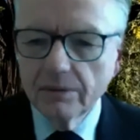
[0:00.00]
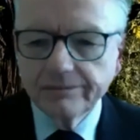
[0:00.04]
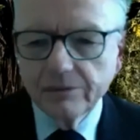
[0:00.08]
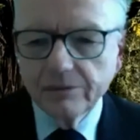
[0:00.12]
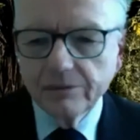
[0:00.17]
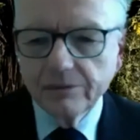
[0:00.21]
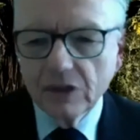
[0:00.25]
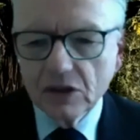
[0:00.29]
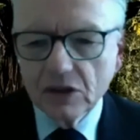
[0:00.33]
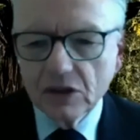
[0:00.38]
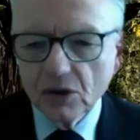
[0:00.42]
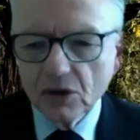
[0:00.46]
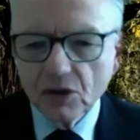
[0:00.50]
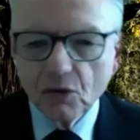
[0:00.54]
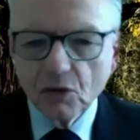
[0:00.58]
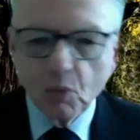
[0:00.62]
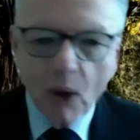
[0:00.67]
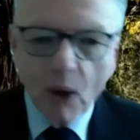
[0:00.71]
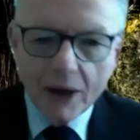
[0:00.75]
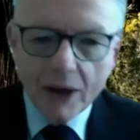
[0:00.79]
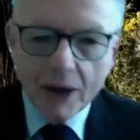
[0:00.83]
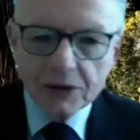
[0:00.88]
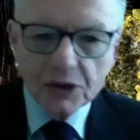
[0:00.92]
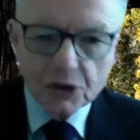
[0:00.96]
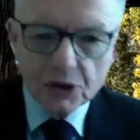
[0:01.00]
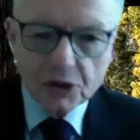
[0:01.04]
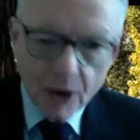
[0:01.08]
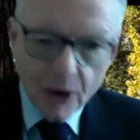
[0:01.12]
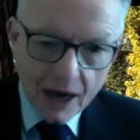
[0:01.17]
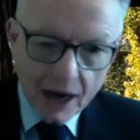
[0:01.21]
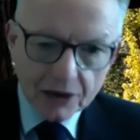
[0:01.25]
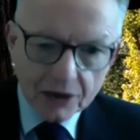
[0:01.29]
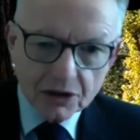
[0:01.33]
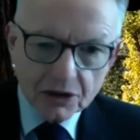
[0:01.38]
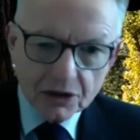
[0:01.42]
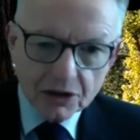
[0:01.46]
the sort of wonder
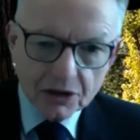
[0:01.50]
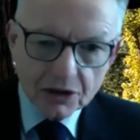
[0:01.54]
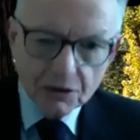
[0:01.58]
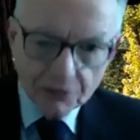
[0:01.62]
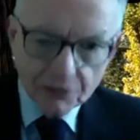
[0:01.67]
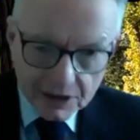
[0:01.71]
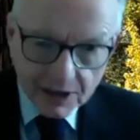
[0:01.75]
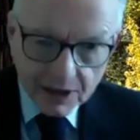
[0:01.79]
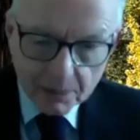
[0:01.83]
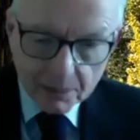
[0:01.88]
drug to fix that